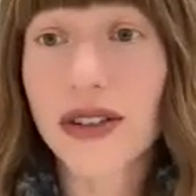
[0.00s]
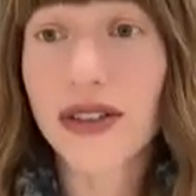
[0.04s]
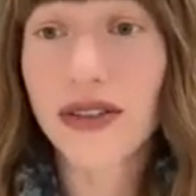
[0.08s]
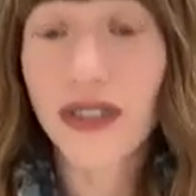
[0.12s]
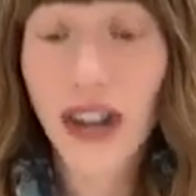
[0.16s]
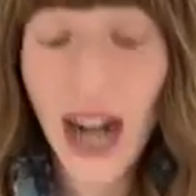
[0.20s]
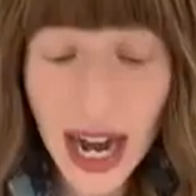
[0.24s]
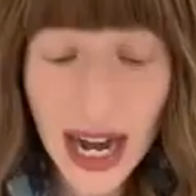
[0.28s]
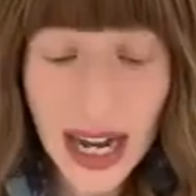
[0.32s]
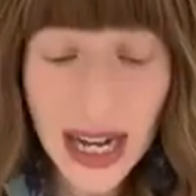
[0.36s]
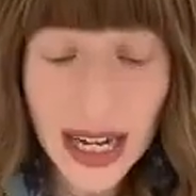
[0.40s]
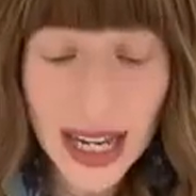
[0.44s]

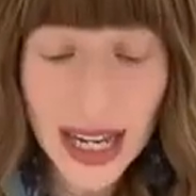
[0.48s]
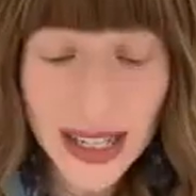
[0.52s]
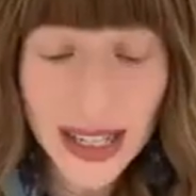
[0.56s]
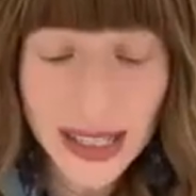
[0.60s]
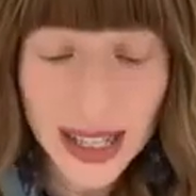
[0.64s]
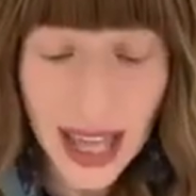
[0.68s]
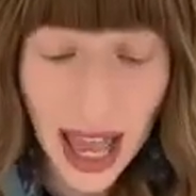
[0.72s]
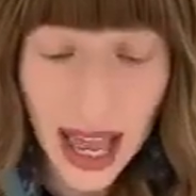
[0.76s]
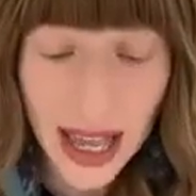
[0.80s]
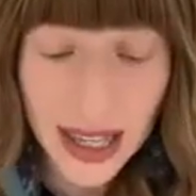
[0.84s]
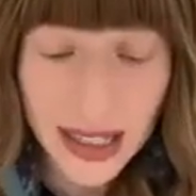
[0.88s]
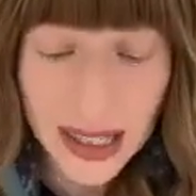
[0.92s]
Right? He
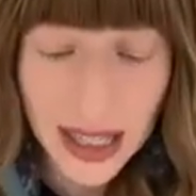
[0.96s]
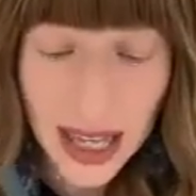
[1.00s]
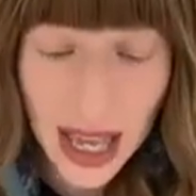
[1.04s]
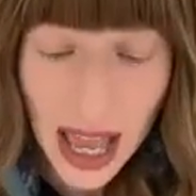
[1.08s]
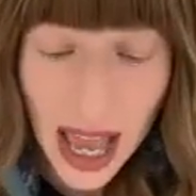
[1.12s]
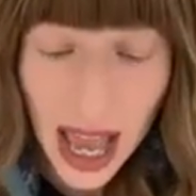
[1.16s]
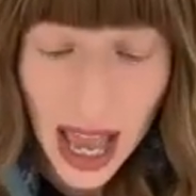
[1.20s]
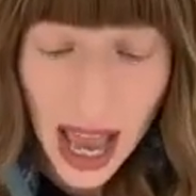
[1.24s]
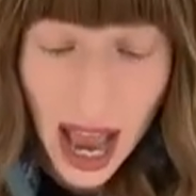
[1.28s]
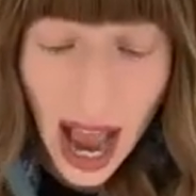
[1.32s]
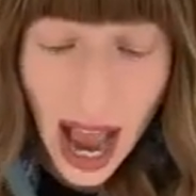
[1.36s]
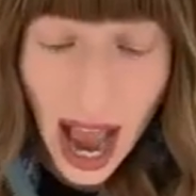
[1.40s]
says,
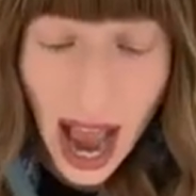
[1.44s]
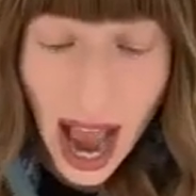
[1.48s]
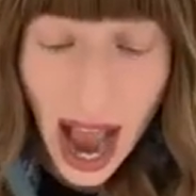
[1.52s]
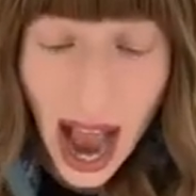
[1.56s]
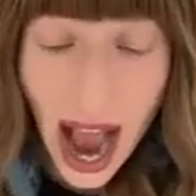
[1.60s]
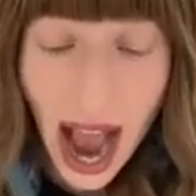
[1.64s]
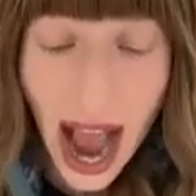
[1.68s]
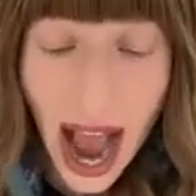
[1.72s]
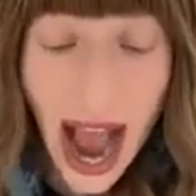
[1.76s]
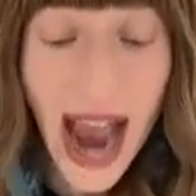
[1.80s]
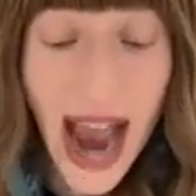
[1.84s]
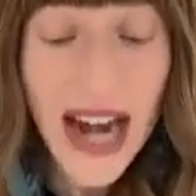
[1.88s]

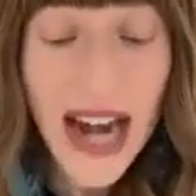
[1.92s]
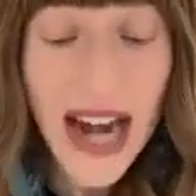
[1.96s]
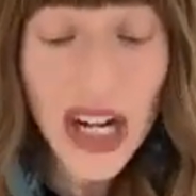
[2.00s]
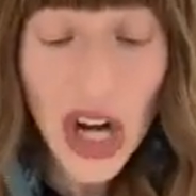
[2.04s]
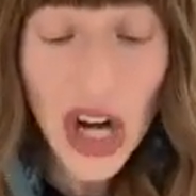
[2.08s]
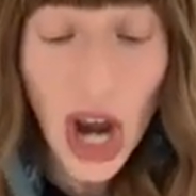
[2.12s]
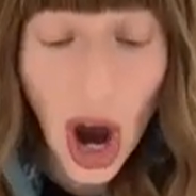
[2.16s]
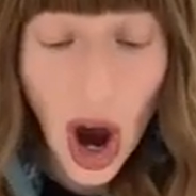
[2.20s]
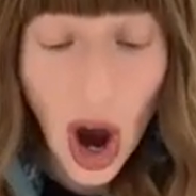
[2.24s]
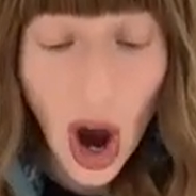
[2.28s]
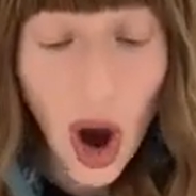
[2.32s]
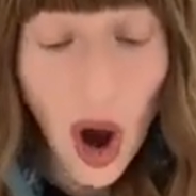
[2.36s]
I
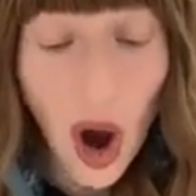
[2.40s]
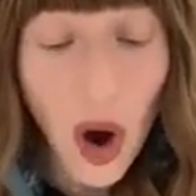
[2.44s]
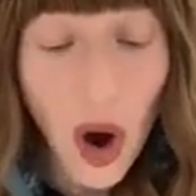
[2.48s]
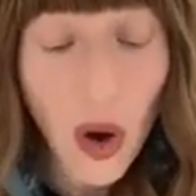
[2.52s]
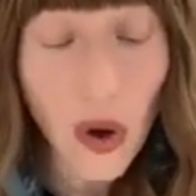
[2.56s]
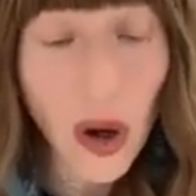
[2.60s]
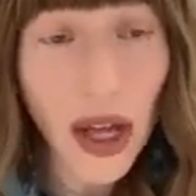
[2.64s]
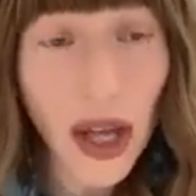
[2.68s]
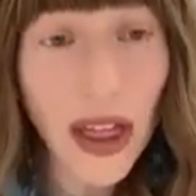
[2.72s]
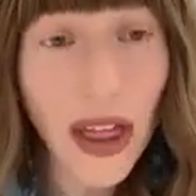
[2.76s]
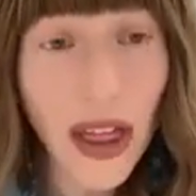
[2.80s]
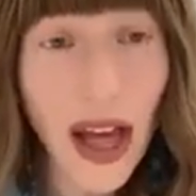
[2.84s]

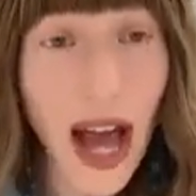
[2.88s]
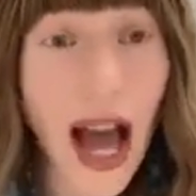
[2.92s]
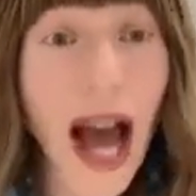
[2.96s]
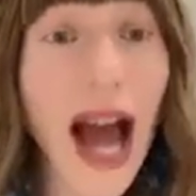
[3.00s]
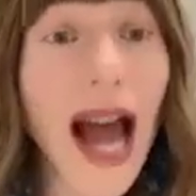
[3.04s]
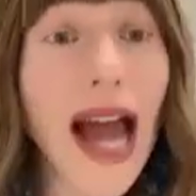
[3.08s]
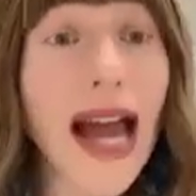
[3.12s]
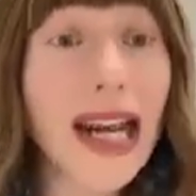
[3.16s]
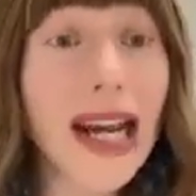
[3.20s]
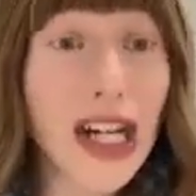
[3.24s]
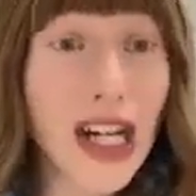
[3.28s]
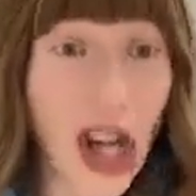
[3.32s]
know
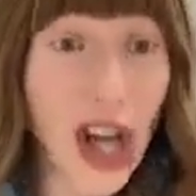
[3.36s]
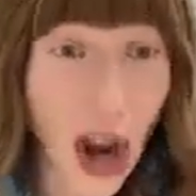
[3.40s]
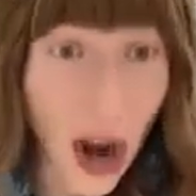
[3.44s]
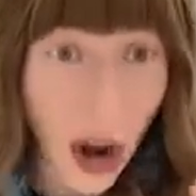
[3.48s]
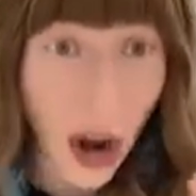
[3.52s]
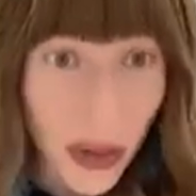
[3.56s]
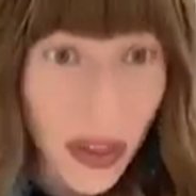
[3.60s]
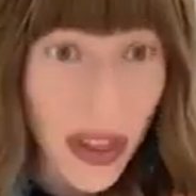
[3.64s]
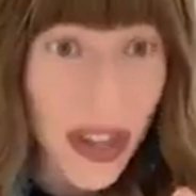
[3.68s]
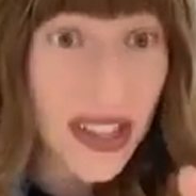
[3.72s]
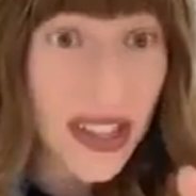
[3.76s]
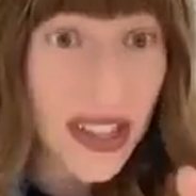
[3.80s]

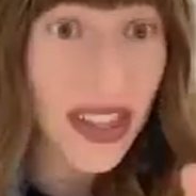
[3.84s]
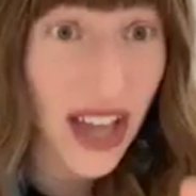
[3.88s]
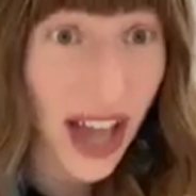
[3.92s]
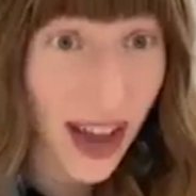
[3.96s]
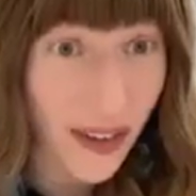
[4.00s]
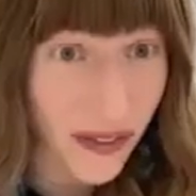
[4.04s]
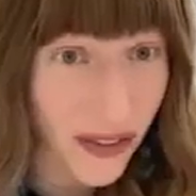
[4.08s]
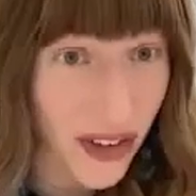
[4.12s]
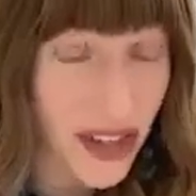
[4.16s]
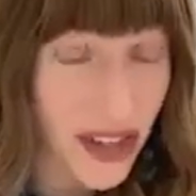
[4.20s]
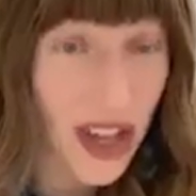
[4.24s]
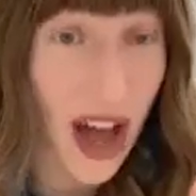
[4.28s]
this
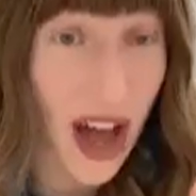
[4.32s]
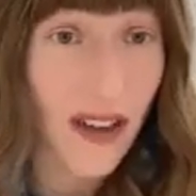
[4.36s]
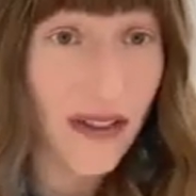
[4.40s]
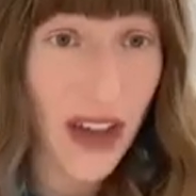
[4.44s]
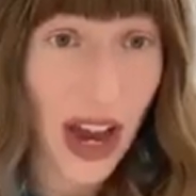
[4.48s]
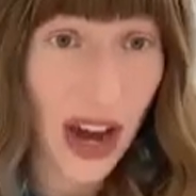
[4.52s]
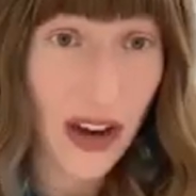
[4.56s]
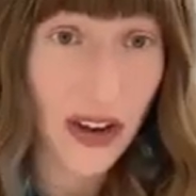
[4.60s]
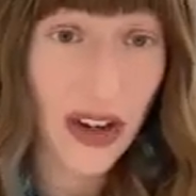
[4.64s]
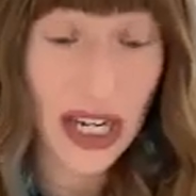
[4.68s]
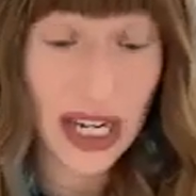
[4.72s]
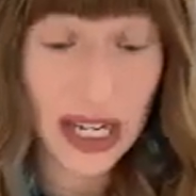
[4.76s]
stuff is all
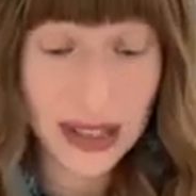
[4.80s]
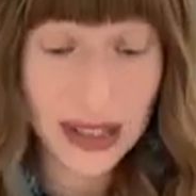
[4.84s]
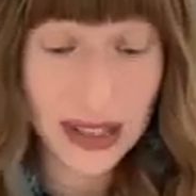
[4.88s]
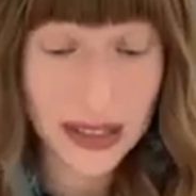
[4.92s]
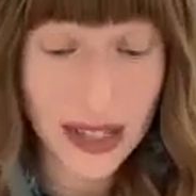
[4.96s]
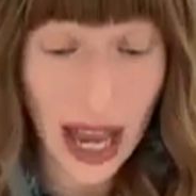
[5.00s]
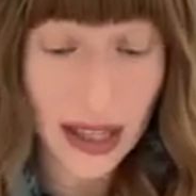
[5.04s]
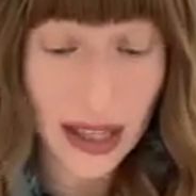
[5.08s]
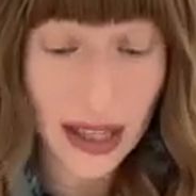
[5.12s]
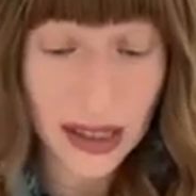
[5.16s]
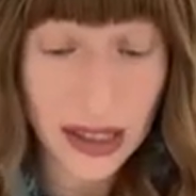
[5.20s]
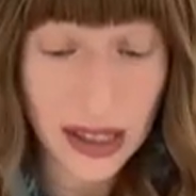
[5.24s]
very
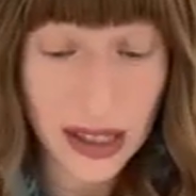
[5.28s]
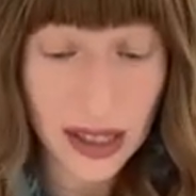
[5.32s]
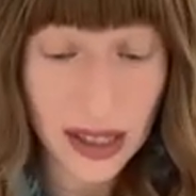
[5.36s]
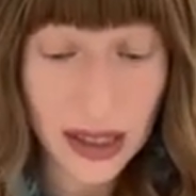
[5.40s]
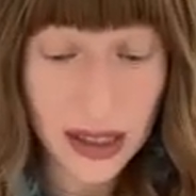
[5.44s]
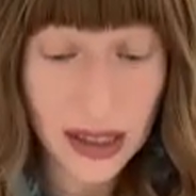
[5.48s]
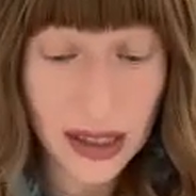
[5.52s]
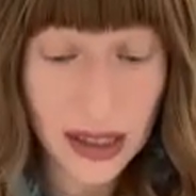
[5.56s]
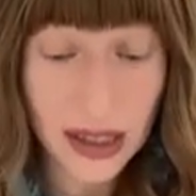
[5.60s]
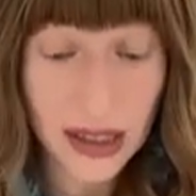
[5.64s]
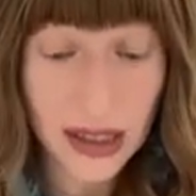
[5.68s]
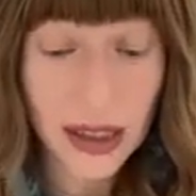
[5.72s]

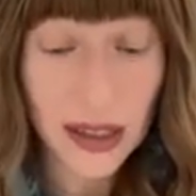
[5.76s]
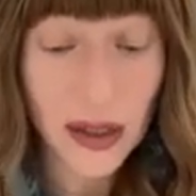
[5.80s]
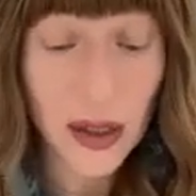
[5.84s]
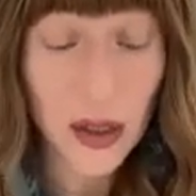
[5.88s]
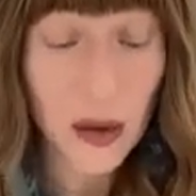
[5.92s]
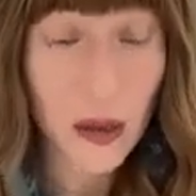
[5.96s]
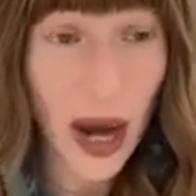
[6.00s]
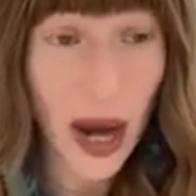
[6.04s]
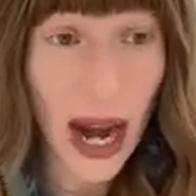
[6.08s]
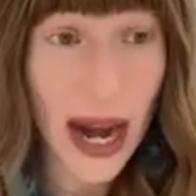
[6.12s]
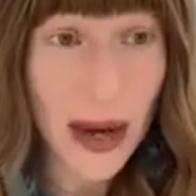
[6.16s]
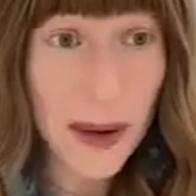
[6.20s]
intense,
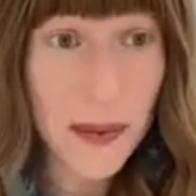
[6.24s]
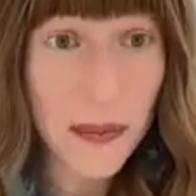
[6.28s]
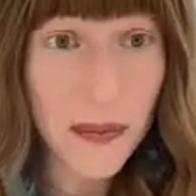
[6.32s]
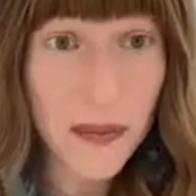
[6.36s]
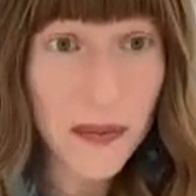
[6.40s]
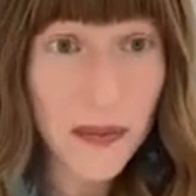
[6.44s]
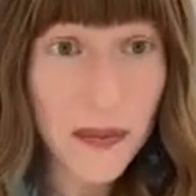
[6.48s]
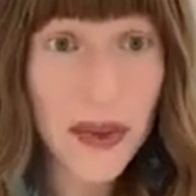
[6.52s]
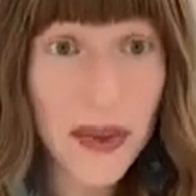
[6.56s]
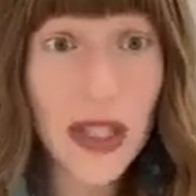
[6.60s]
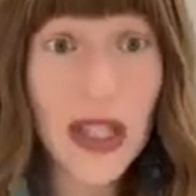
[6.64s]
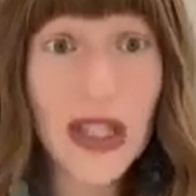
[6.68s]
right?
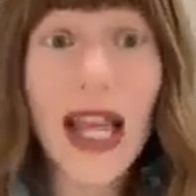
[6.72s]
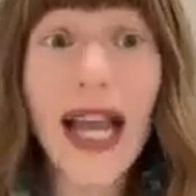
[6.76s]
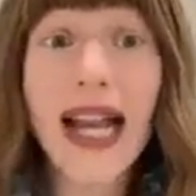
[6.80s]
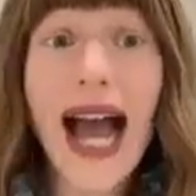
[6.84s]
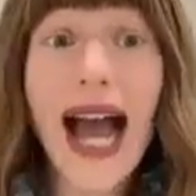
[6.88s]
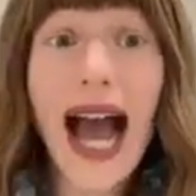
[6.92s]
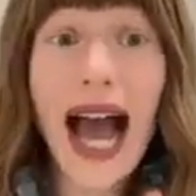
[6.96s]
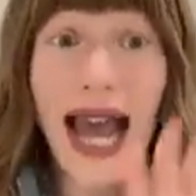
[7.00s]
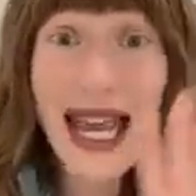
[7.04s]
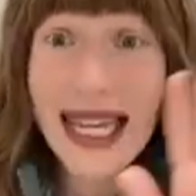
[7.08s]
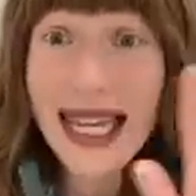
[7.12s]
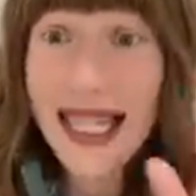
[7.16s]

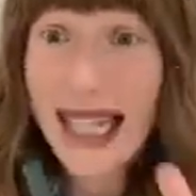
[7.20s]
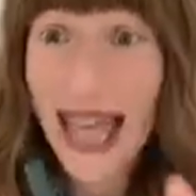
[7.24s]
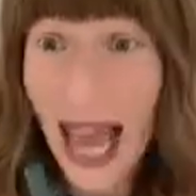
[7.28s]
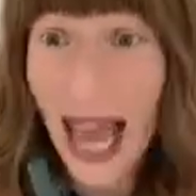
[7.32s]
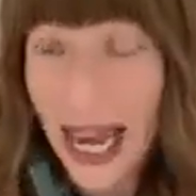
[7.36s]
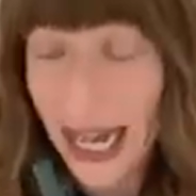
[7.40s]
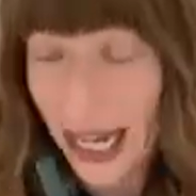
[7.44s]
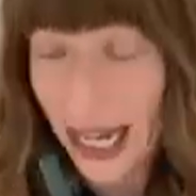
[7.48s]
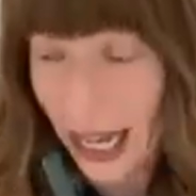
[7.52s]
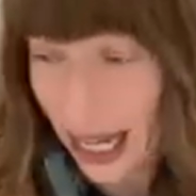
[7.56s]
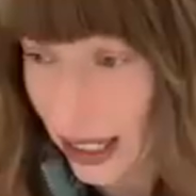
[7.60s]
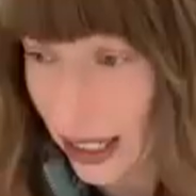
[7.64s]
Like, I
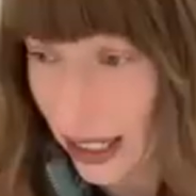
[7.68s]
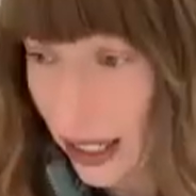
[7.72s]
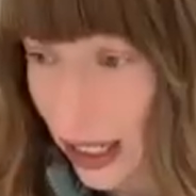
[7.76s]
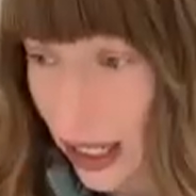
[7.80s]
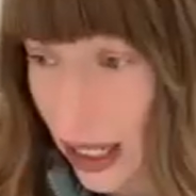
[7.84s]
get it,